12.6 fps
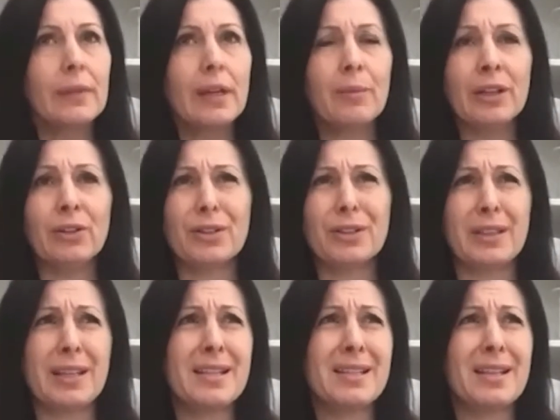And we looked
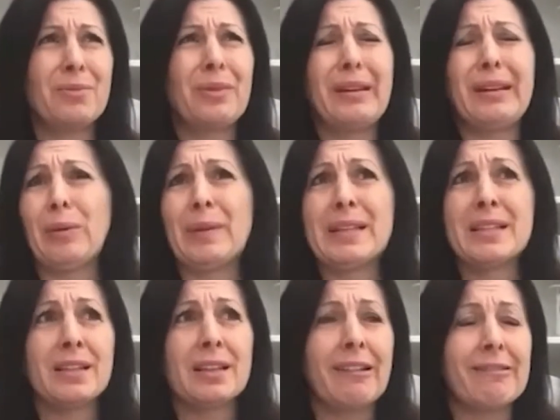at this and we
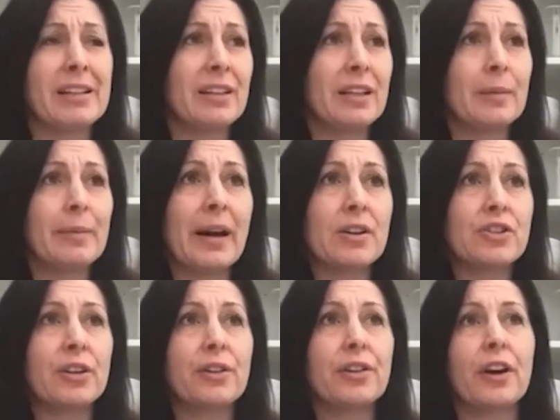didn't know anything about
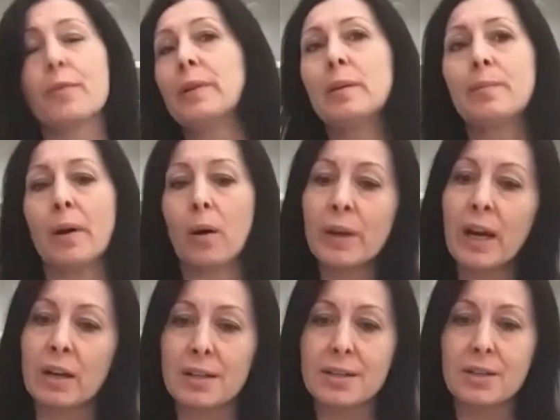gene therapy, but
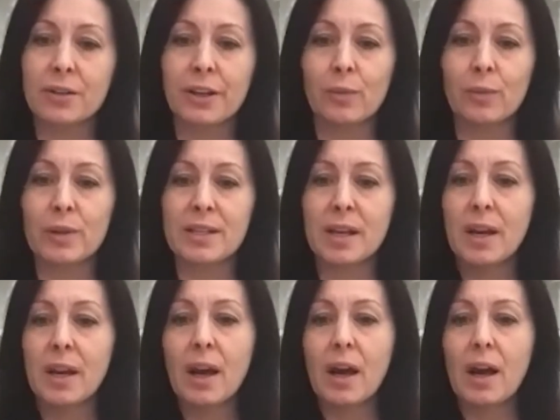we understood it
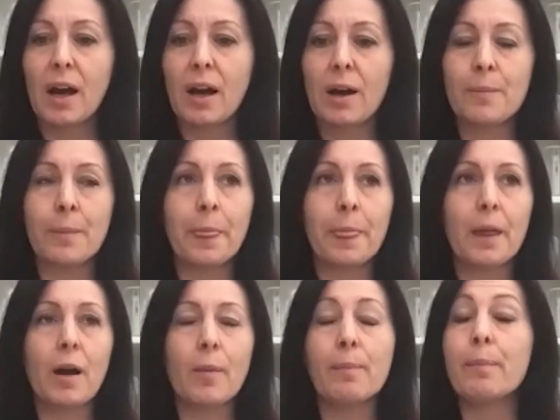was
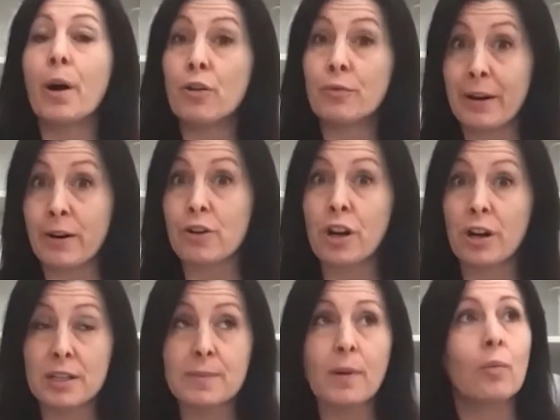a bone marrow
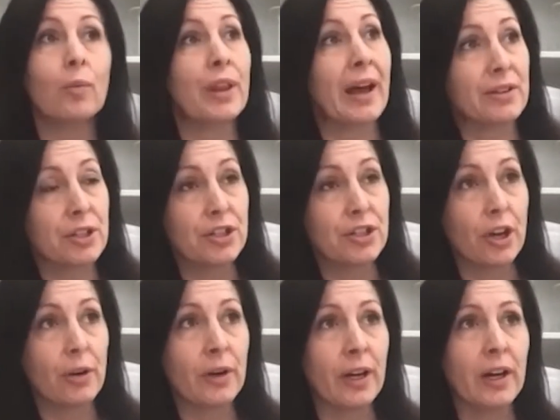transplant without a
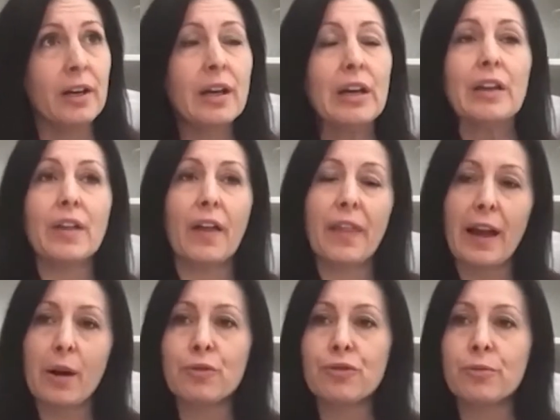donor,
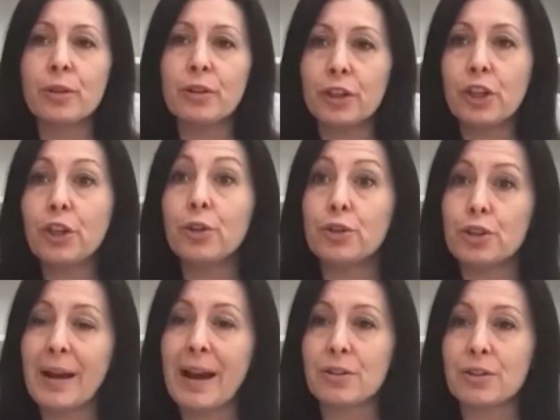that would remove a huge
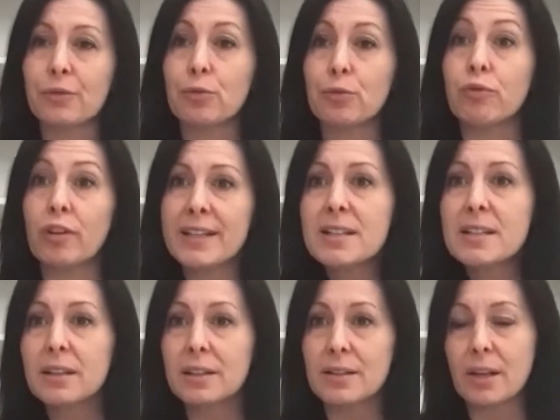amount of
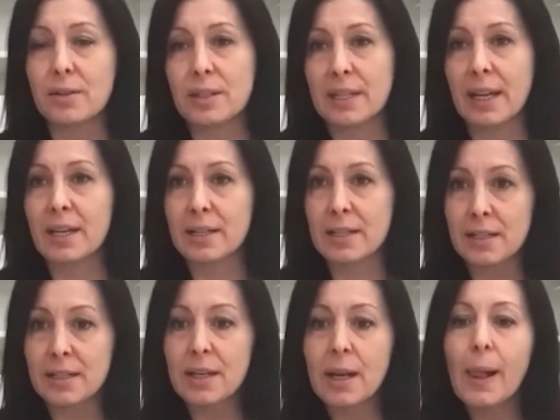risk associated